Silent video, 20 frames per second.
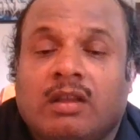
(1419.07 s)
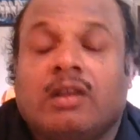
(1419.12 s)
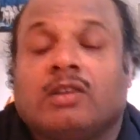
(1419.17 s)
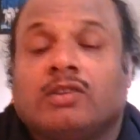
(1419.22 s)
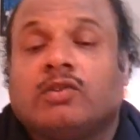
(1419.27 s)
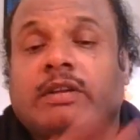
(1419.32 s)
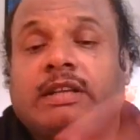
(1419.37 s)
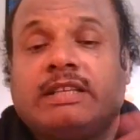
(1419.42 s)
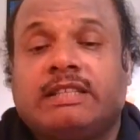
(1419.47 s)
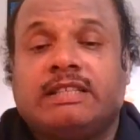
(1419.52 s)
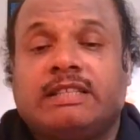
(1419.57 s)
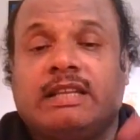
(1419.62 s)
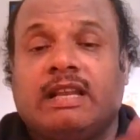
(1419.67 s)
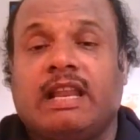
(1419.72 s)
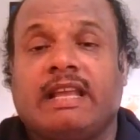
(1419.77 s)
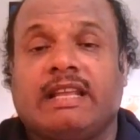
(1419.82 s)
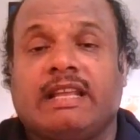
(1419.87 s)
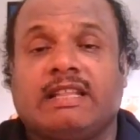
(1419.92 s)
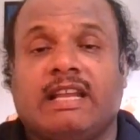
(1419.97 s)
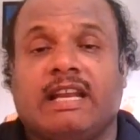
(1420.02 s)
So it's
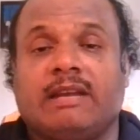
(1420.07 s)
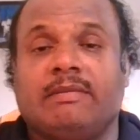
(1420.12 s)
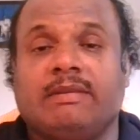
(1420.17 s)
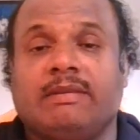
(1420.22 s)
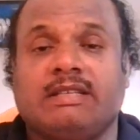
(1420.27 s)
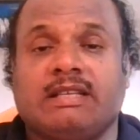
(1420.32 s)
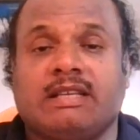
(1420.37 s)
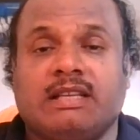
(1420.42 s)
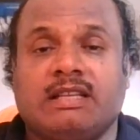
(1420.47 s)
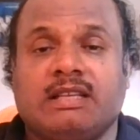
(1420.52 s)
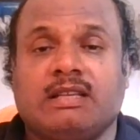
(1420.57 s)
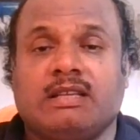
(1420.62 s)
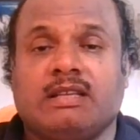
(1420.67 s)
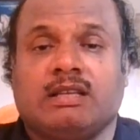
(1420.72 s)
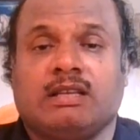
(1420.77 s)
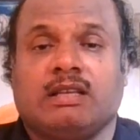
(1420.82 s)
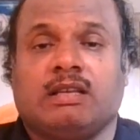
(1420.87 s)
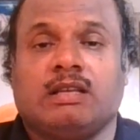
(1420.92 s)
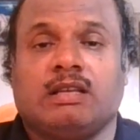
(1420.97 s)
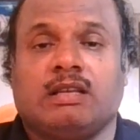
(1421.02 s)
like that basically.
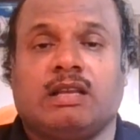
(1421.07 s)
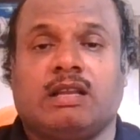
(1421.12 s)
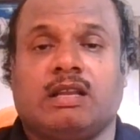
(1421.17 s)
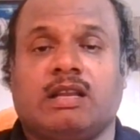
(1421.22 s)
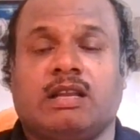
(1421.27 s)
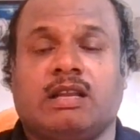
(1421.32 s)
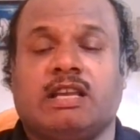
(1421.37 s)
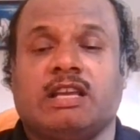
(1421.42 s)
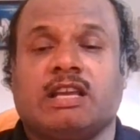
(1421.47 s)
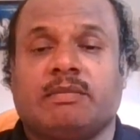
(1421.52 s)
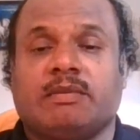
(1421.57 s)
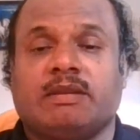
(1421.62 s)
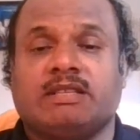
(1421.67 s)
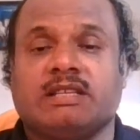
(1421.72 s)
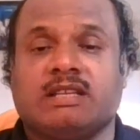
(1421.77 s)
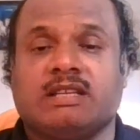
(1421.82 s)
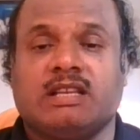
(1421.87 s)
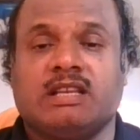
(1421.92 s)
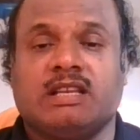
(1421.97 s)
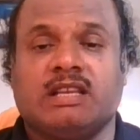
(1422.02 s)
And here
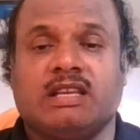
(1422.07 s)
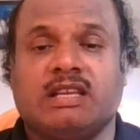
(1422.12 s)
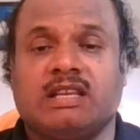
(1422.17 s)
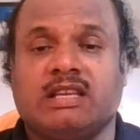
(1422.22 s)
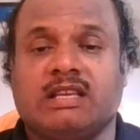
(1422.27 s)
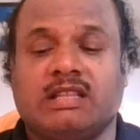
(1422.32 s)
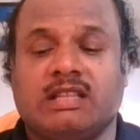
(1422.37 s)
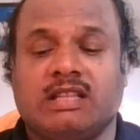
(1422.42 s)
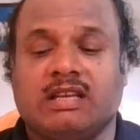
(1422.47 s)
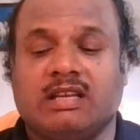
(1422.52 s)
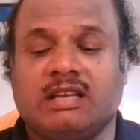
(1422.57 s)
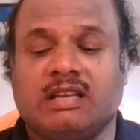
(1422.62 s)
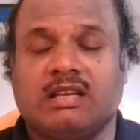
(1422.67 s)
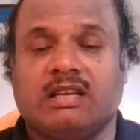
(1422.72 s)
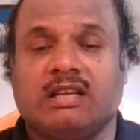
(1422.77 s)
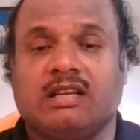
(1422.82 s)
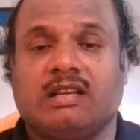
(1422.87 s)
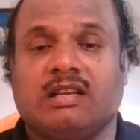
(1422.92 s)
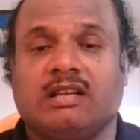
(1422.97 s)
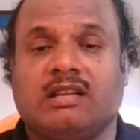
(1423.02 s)
basically
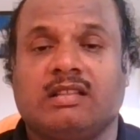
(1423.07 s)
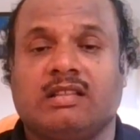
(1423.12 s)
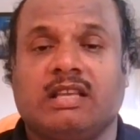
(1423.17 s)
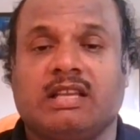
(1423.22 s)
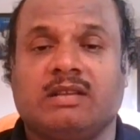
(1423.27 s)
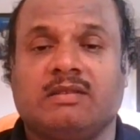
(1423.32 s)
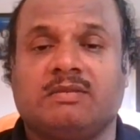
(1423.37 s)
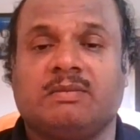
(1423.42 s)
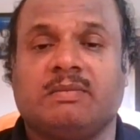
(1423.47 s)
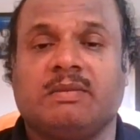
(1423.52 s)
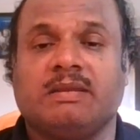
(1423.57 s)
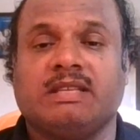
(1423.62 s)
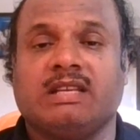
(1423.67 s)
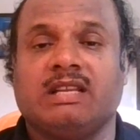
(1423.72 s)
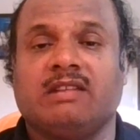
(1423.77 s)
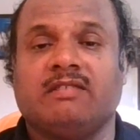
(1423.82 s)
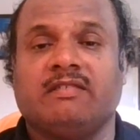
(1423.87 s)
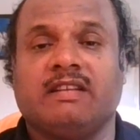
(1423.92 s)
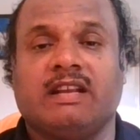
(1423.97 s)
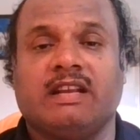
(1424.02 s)
the things
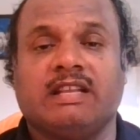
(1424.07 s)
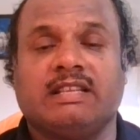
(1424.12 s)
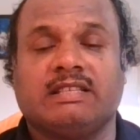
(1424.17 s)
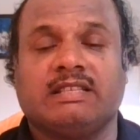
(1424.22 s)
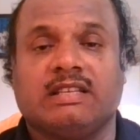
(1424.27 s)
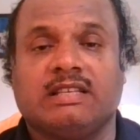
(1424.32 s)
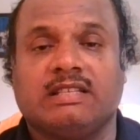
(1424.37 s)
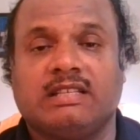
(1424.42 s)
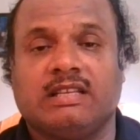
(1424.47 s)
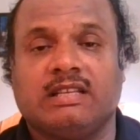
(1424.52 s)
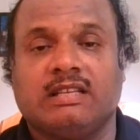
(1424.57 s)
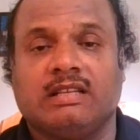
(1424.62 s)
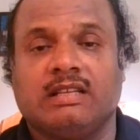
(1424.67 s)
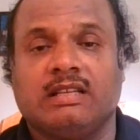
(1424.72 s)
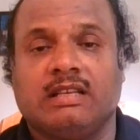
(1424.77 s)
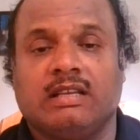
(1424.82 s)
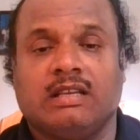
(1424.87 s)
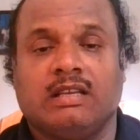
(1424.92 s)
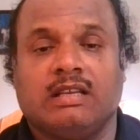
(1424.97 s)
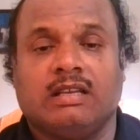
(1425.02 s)
basically we are discussing,
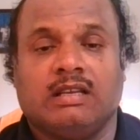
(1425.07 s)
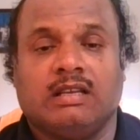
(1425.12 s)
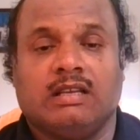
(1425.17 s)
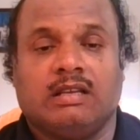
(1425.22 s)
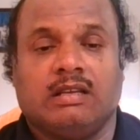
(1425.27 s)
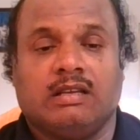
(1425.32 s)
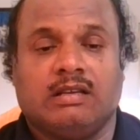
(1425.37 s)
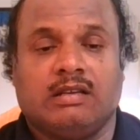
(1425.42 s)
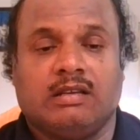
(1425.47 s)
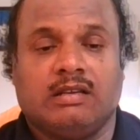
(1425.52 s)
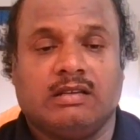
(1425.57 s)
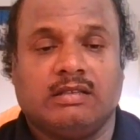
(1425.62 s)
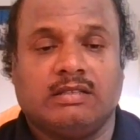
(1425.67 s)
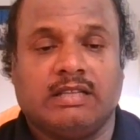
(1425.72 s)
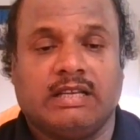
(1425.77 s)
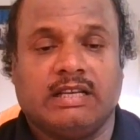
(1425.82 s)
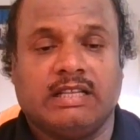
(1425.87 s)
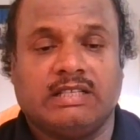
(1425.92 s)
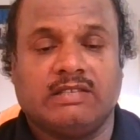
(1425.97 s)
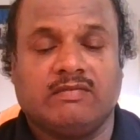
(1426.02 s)

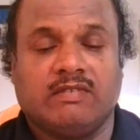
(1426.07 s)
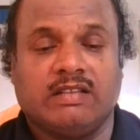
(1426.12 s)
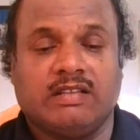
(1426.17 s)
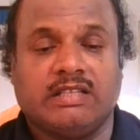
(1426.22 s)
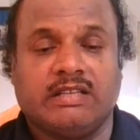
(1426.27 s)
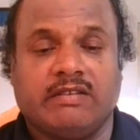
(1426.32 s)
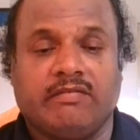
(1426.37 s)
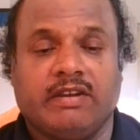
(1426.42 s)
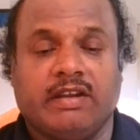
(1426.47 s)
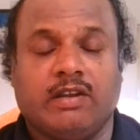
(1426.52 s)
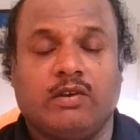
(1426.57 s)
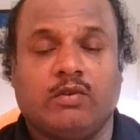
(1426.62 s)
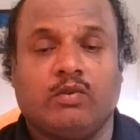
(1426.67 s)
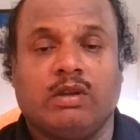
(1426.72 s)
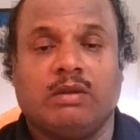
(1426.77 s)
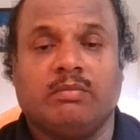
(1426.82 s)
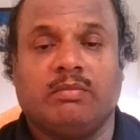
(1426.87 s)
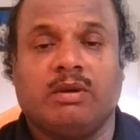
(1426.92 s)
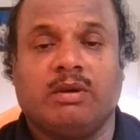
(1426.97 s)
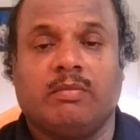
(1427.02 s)
that is 172
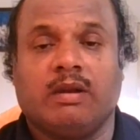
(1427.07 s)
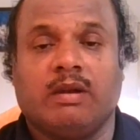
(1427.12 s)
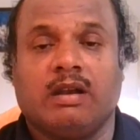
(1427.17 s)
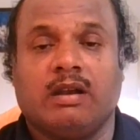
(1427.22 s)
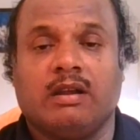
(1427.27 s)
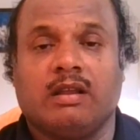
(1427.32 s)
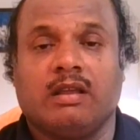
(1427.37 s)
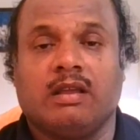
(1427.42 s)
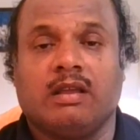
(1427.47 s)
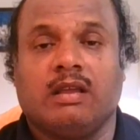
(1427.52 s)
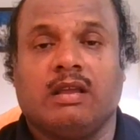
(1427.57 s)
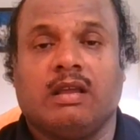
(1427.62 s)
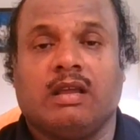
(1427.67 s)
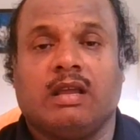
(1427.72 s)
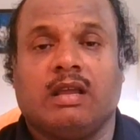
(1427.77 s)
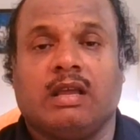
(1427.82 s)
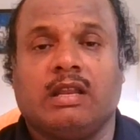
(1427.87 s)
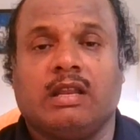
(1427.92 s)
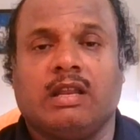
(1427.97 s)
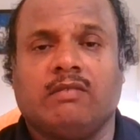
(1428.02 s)
number part.
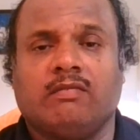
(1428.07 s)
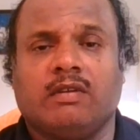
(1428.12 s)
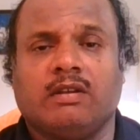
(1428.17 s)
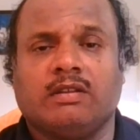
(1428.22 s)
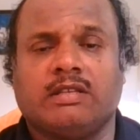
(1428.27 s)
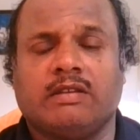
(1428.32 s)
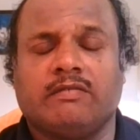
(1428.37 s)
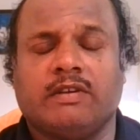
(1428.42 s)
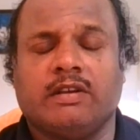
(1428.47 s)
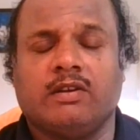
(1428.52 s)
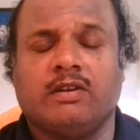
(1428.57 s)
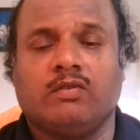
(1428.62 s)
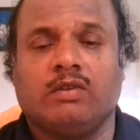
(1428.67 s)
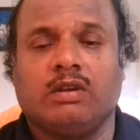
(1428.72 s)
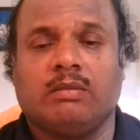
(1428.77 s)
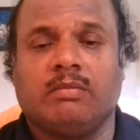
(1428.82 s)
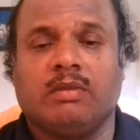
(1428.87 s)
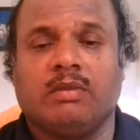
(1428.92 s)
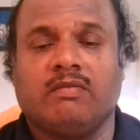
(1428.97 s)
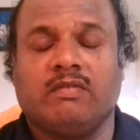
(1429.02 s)
And in 172
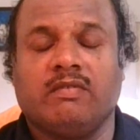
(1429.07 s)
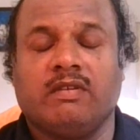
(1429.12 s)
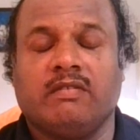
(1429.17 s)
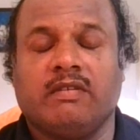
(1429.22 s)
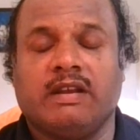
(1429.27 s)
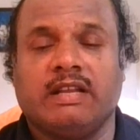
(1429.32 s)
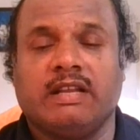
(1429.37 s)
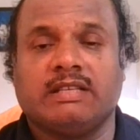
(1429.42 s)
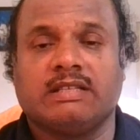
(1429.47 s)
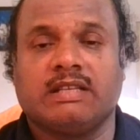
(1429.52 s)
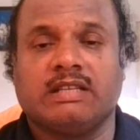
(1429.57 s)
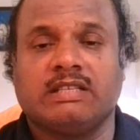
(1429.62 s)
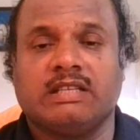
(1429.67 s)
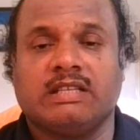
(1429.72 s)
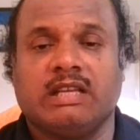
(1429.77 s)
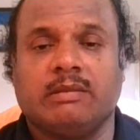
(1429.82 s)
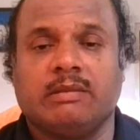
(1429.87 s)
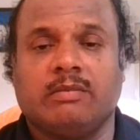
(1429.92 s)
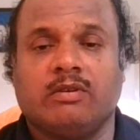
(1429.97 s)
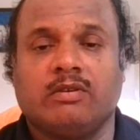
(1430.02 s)
number we were
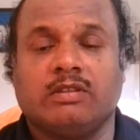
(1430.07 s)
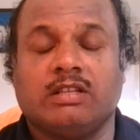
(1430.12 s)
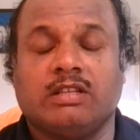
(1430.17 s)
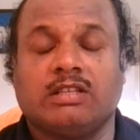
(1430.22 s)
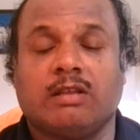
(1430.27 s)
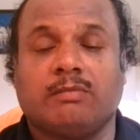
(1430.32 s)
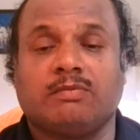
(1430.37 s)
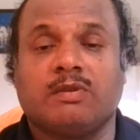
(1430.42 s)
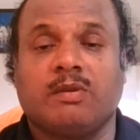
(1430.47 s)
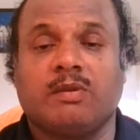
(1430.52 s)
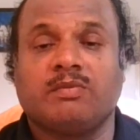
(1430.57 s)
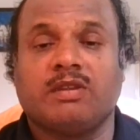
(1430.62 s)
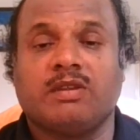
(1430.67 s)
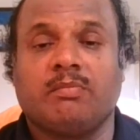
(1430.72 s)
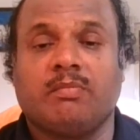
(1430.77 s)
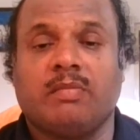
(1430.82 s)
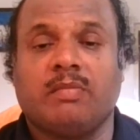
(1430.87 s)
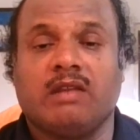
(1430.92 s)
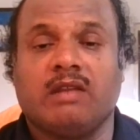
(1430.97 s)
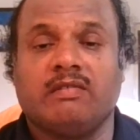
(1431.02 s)
discussing about the
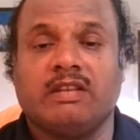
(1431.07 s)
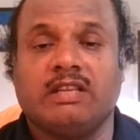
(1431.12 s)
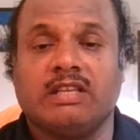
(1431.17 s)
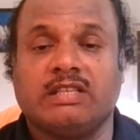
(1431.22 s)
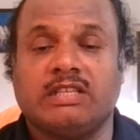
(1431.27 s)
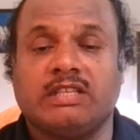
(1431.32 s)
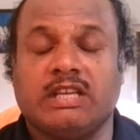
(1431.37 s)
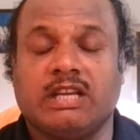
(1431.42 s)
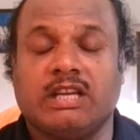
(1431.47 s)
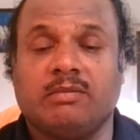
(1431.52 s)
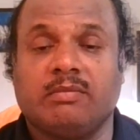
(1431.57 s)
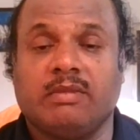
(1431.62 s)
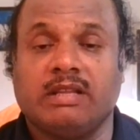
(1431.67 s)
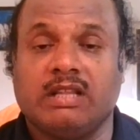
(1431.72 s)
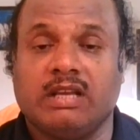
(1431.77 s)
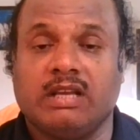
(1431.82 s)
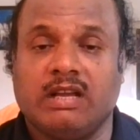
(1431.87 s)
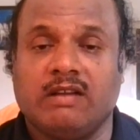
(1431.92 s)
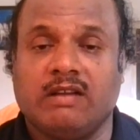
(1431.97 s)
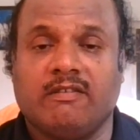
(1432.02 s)
subscription plan which is taken by
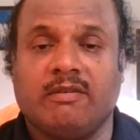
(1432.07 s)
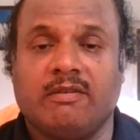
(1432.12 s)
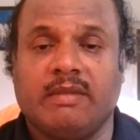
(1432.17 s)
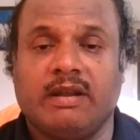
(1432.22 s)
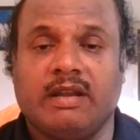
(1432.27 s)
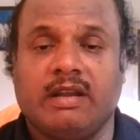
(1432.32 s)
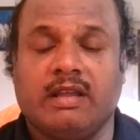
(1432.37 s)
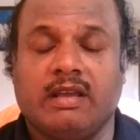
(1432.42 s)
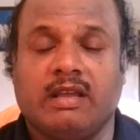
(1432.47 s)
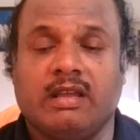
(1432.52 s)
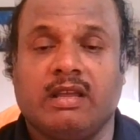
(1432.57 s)
the government,